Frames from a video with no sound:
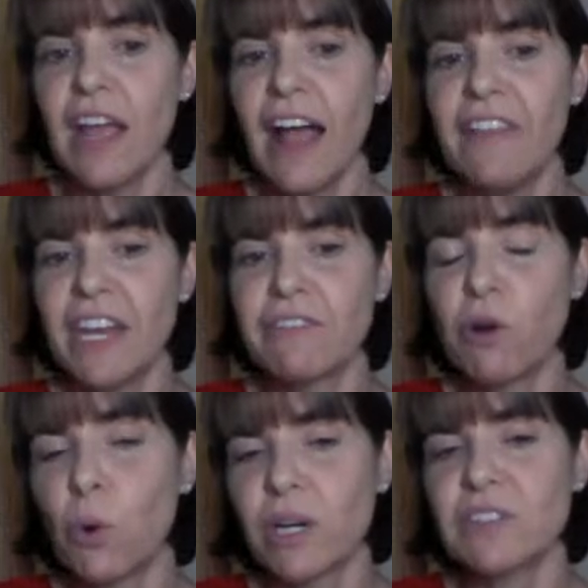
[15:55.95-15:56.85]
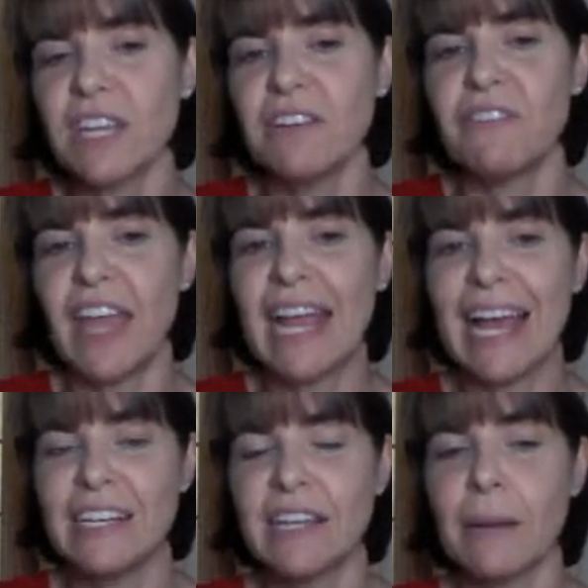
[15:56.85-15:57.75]
And then, of course, if they
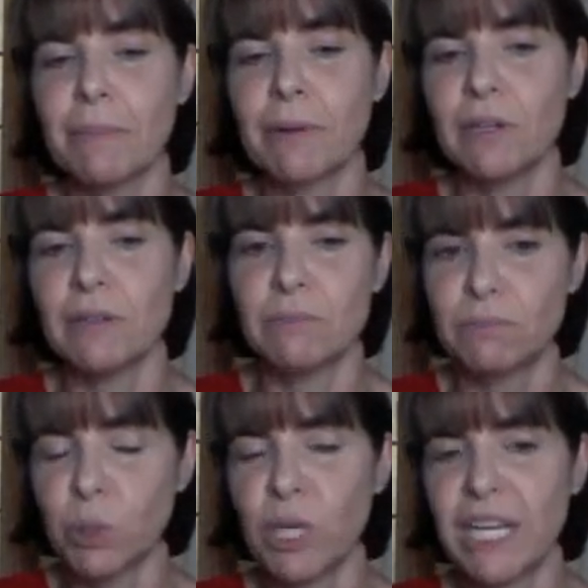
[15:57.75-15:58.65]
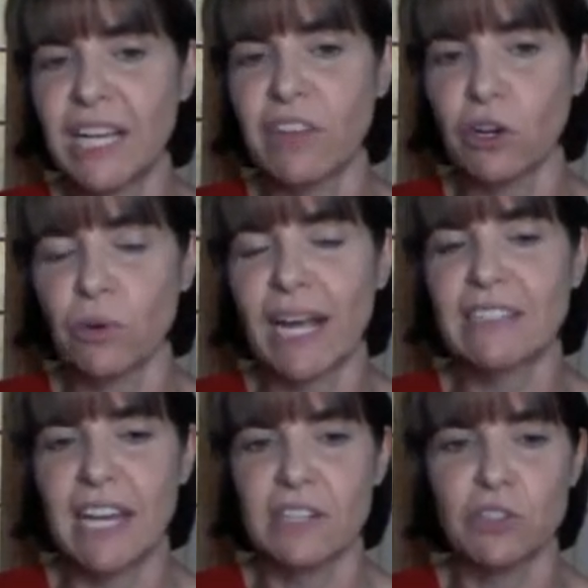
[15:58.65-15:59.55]
end up putting in the correct
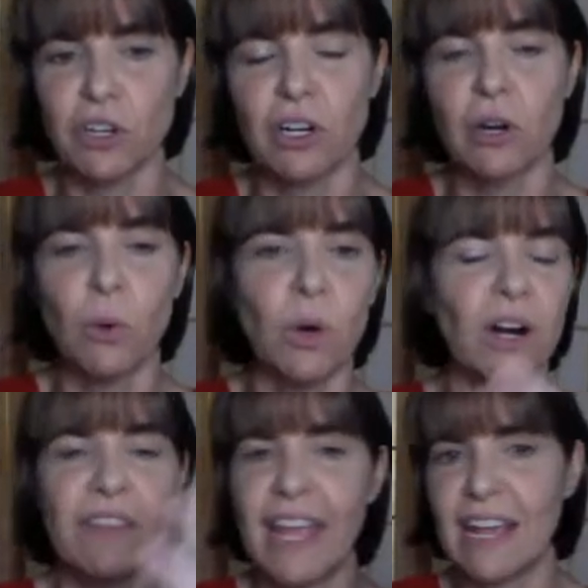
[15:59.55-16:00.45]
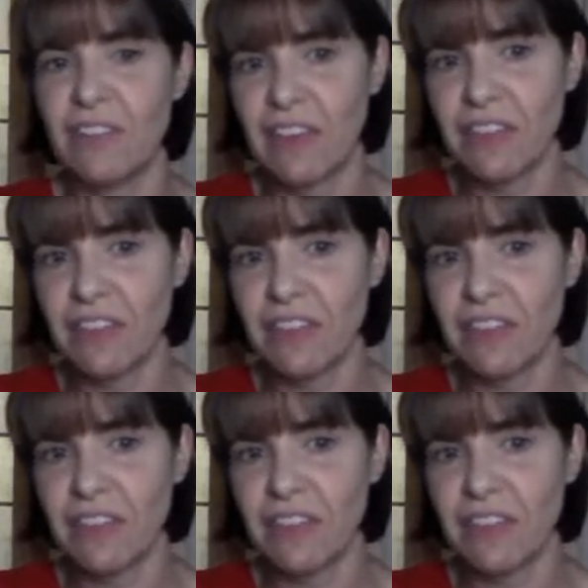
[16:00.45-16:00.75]
answer or they